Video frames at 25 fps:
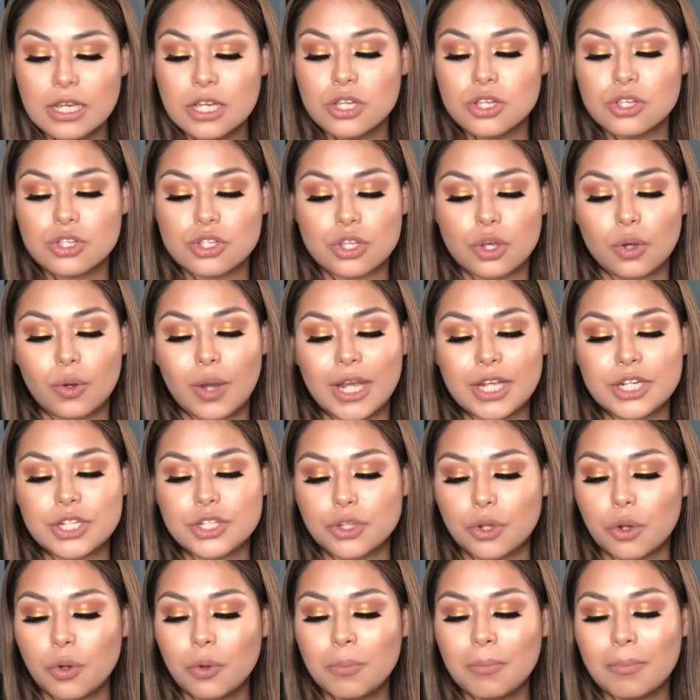So I
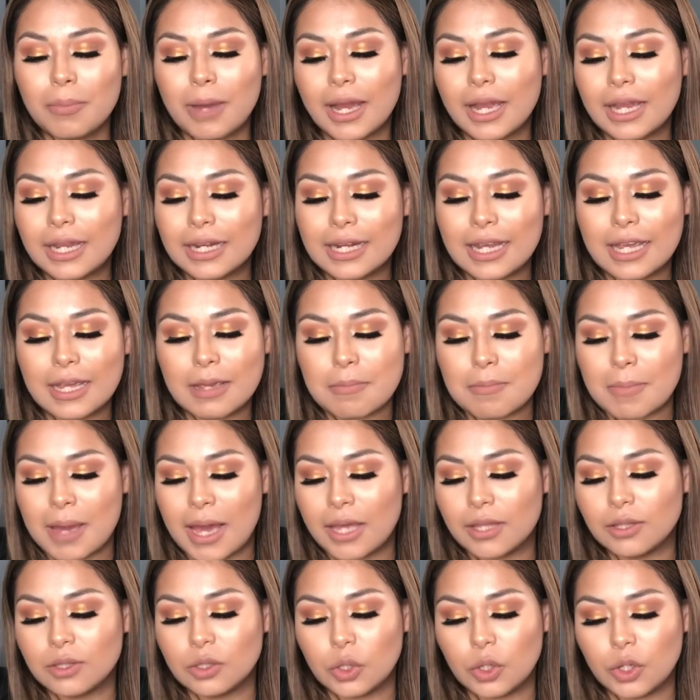don't mind a
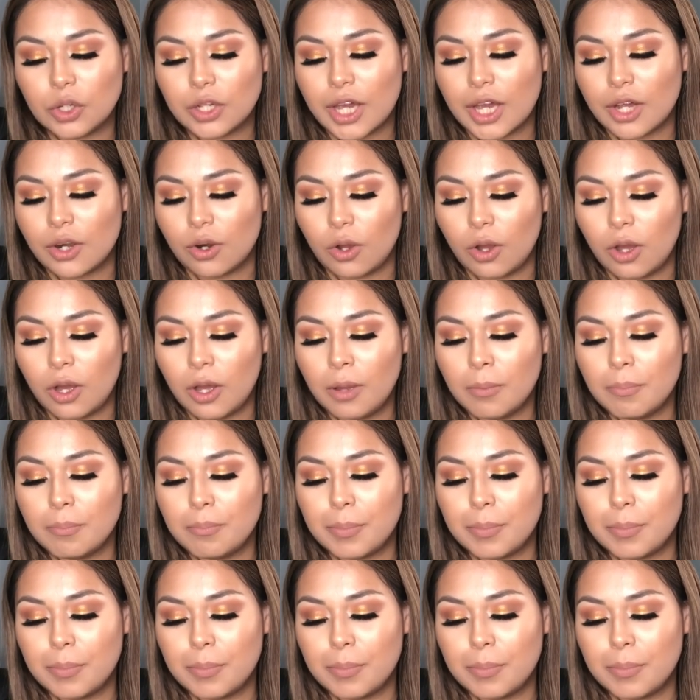matte look at all,